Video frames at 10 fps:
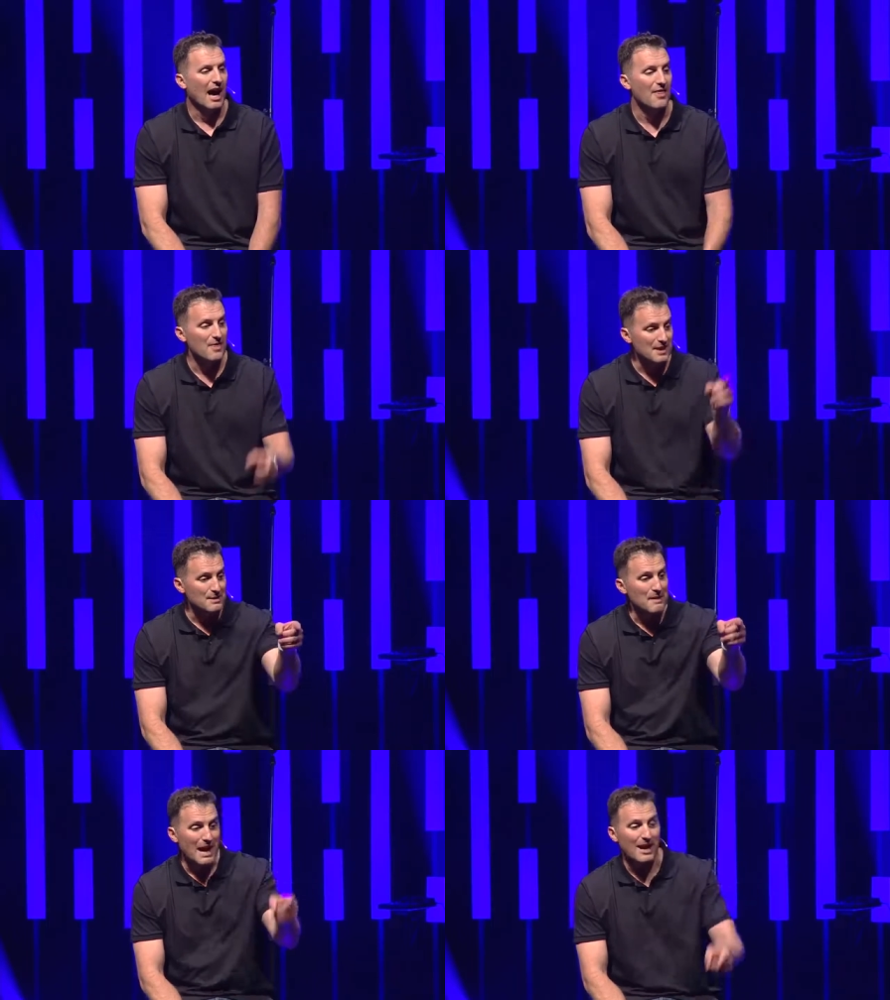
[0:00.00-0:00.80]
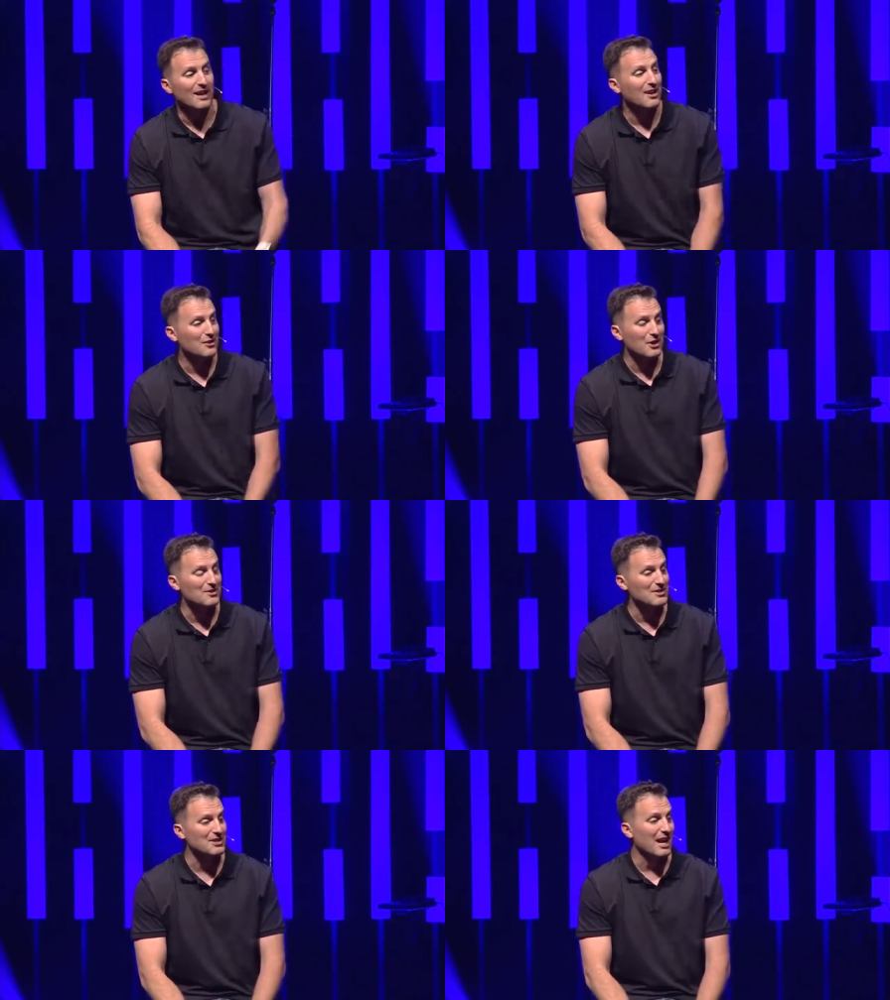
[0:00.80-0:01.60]
And this man
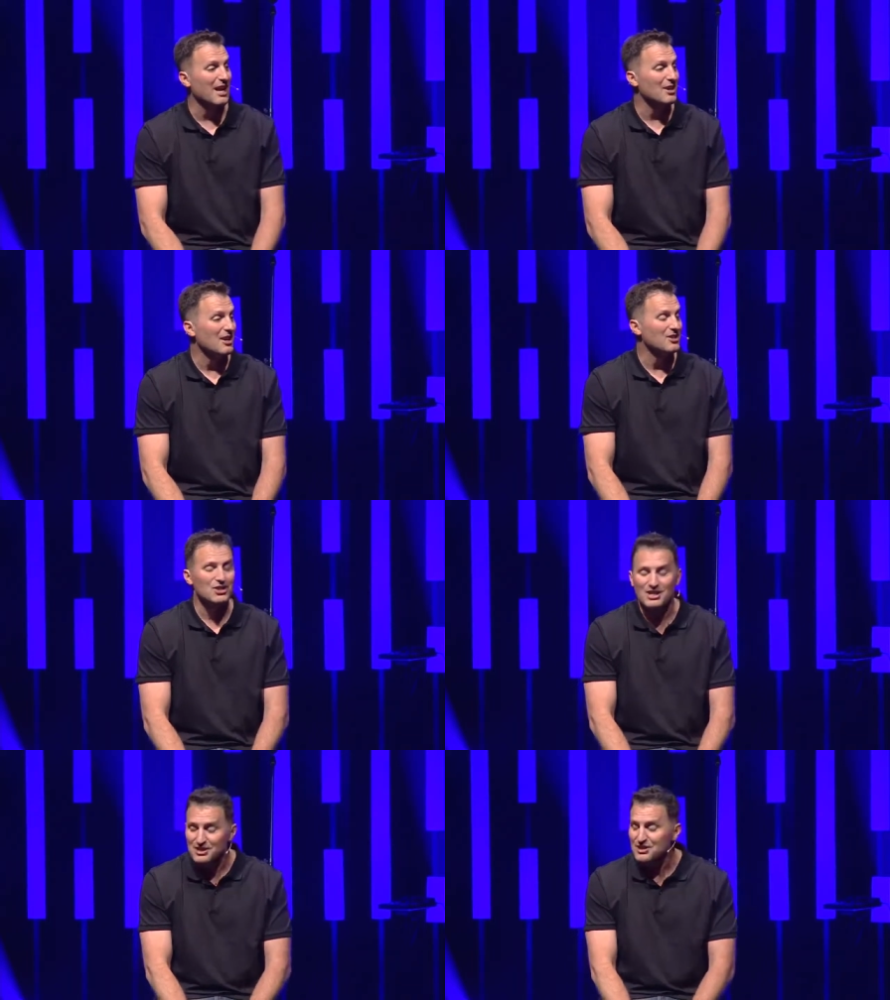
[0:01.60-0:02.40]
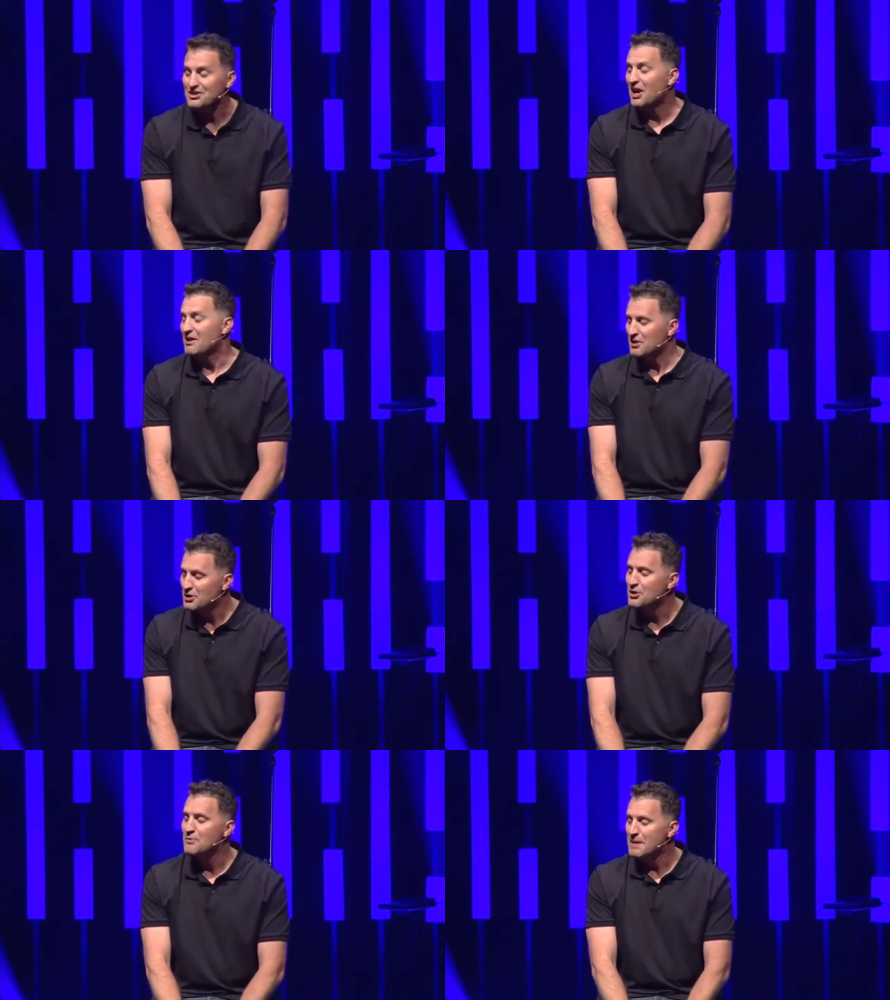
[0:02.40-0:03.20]
doesn't say, Jesus,
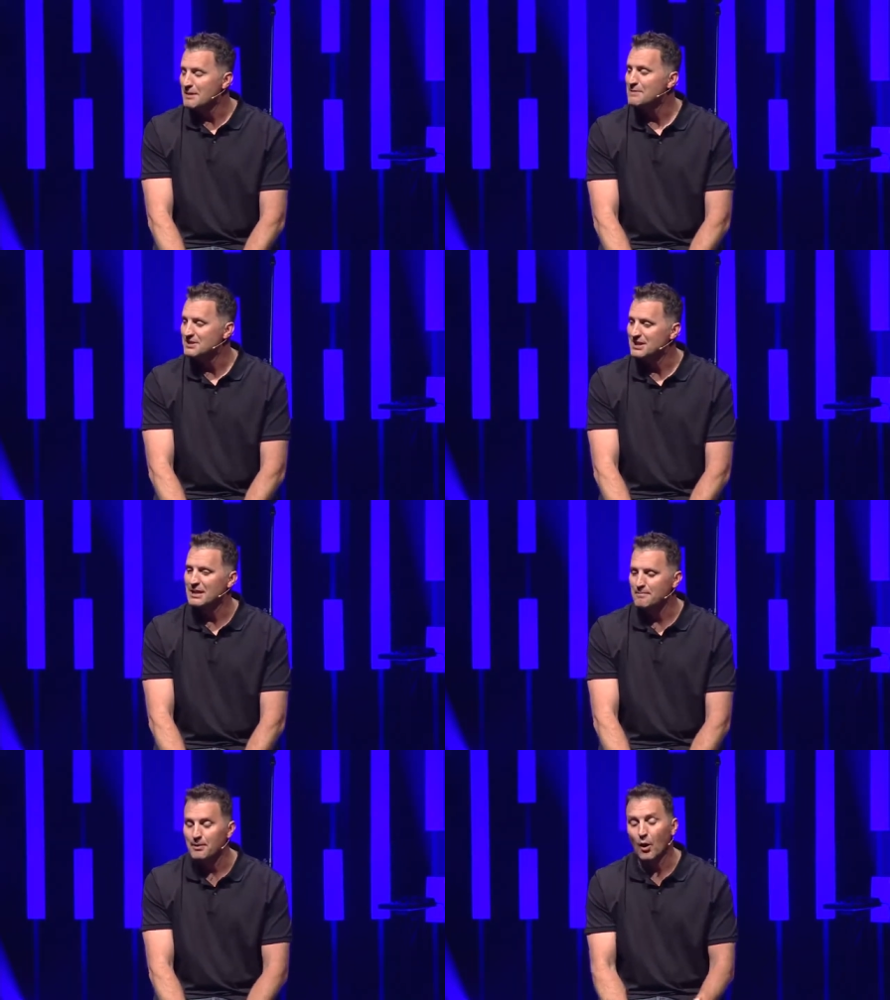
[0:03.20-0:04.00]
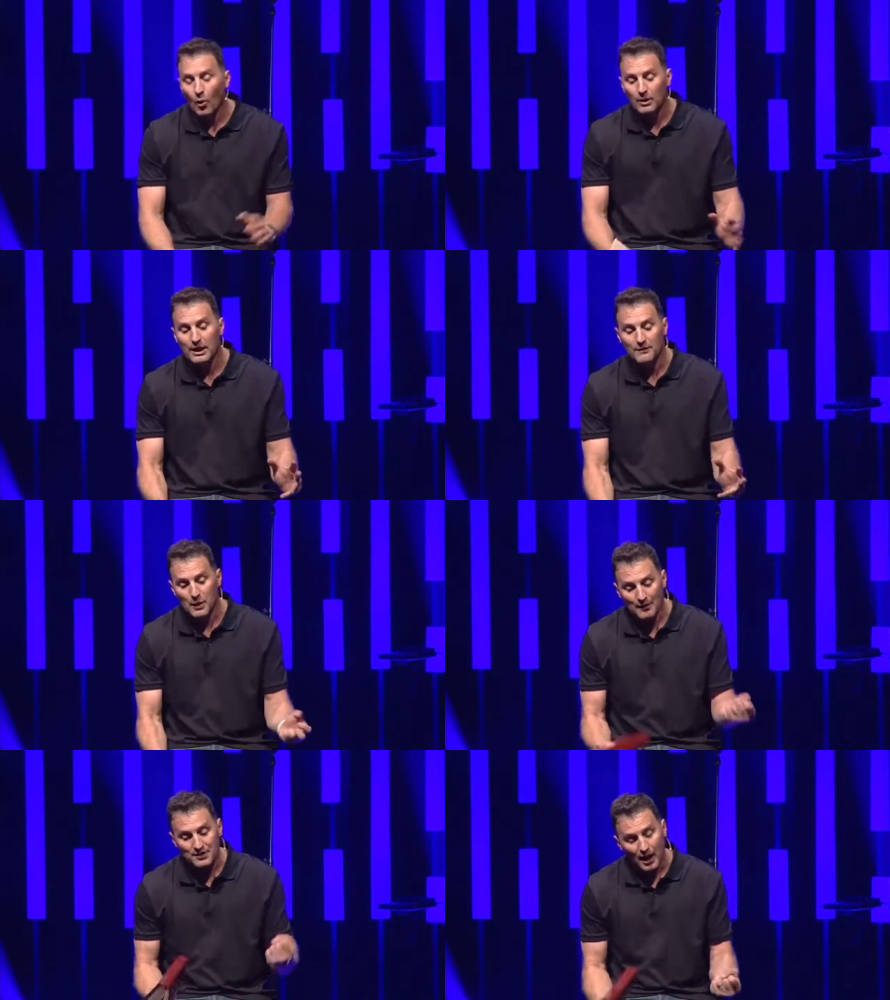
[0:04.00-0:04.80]
could you make me see, but only
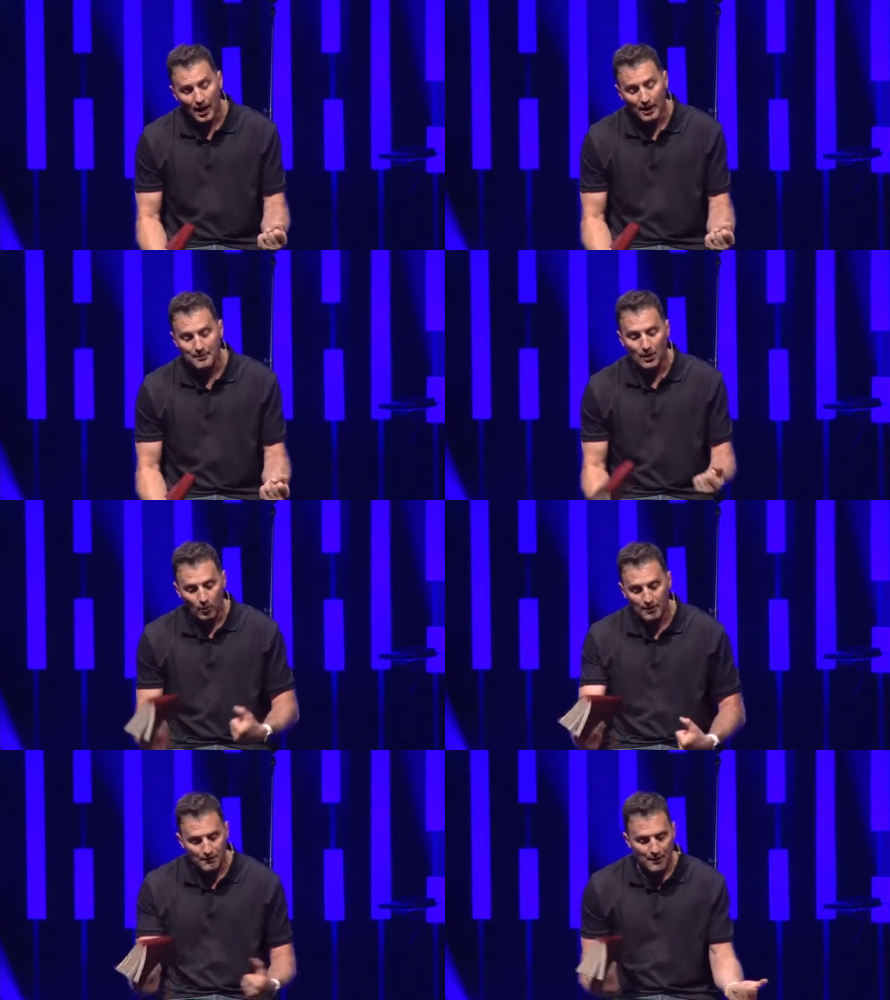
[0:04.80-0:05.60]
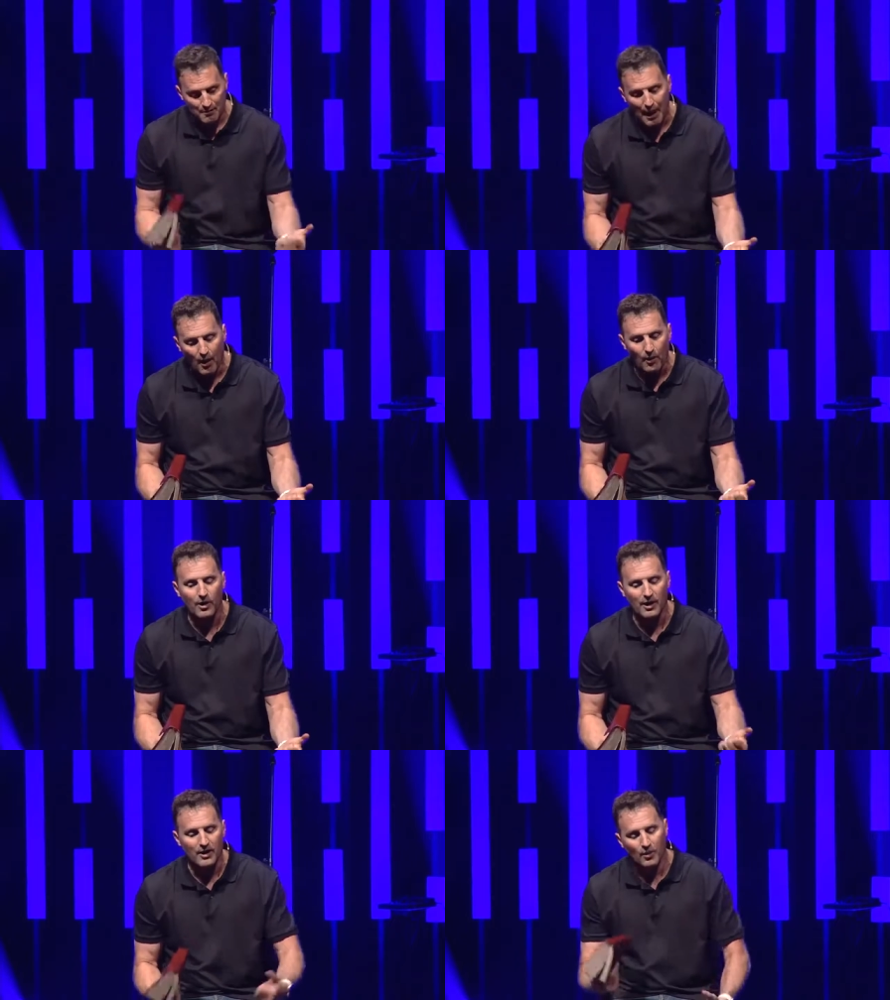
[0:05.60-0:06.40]
if you have time and only if you have
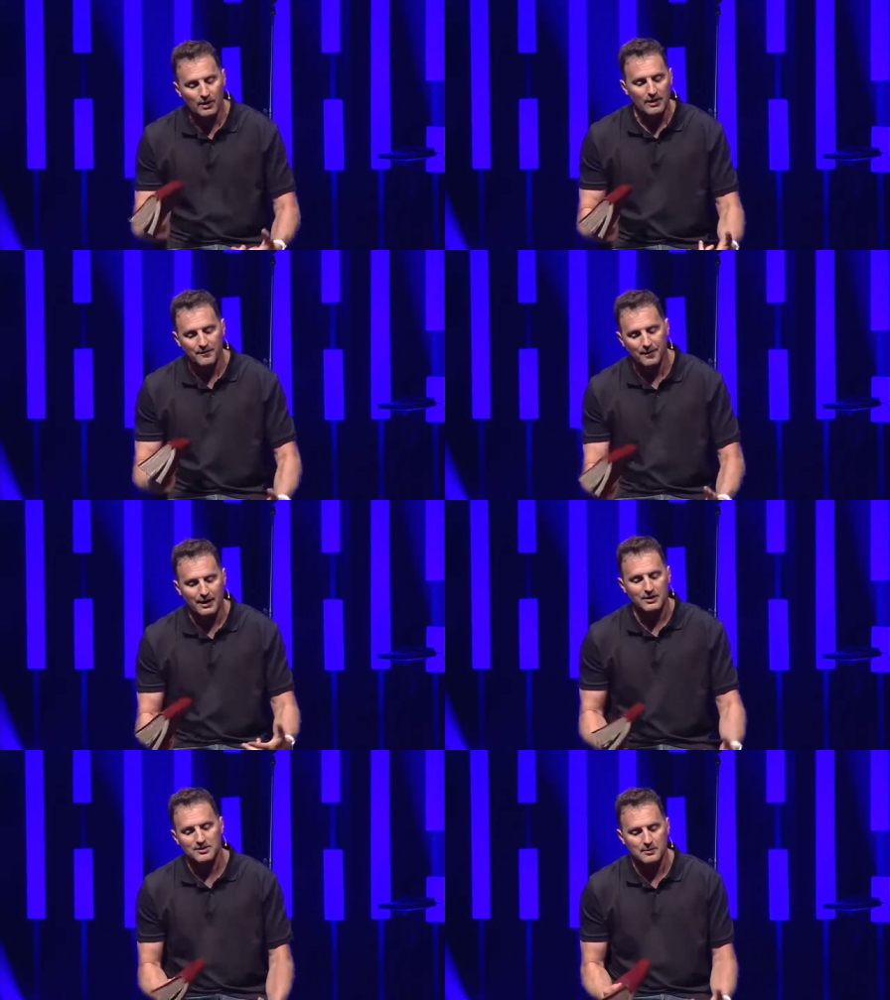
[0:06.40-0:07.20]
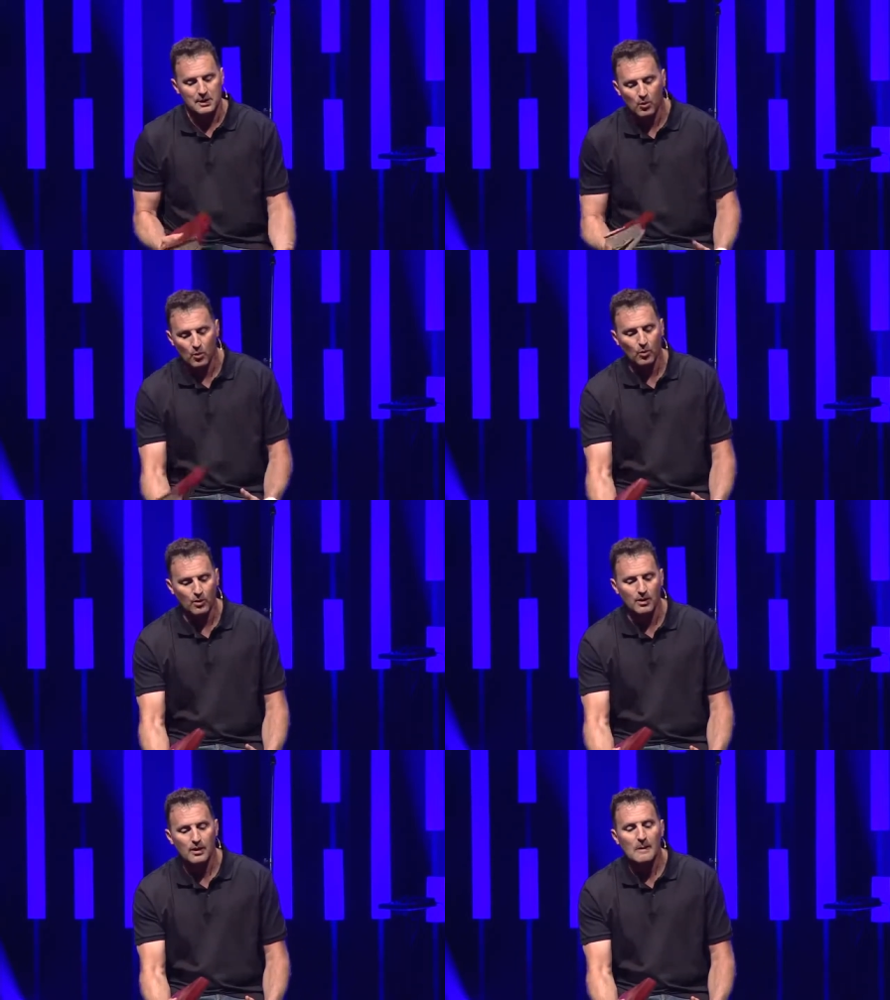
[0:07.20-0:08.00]
power and only if like it's gonna be
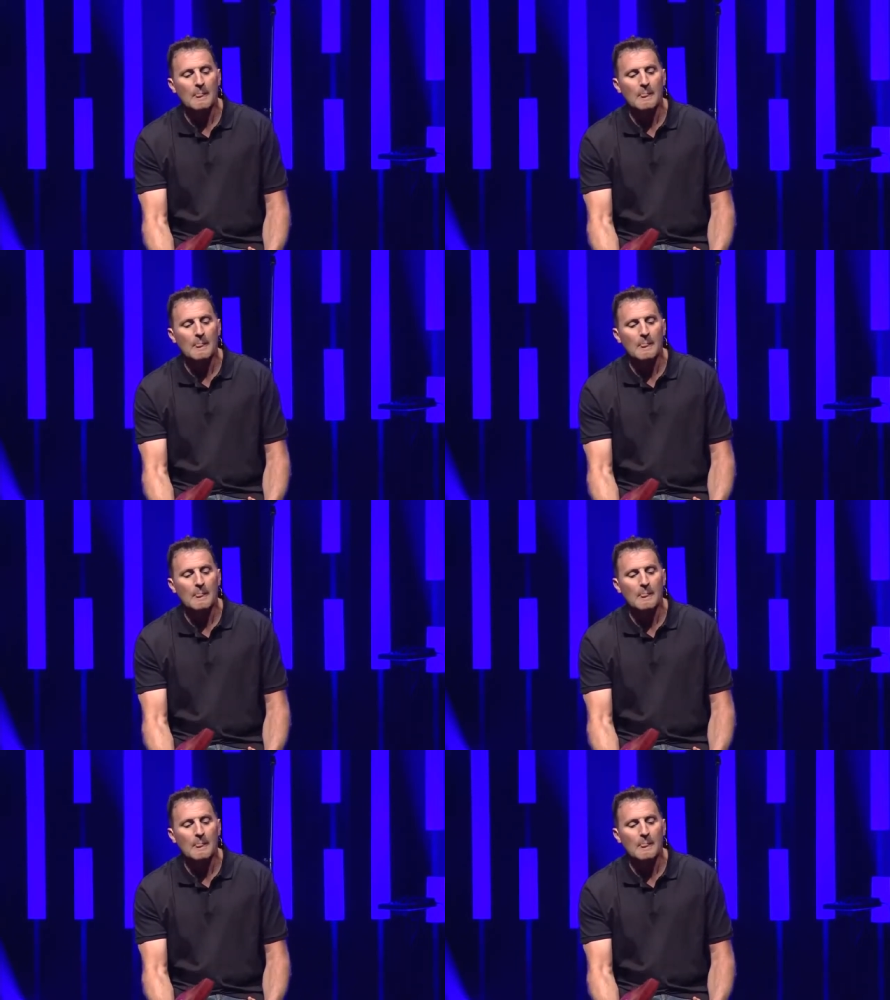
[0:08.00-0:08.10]
cool.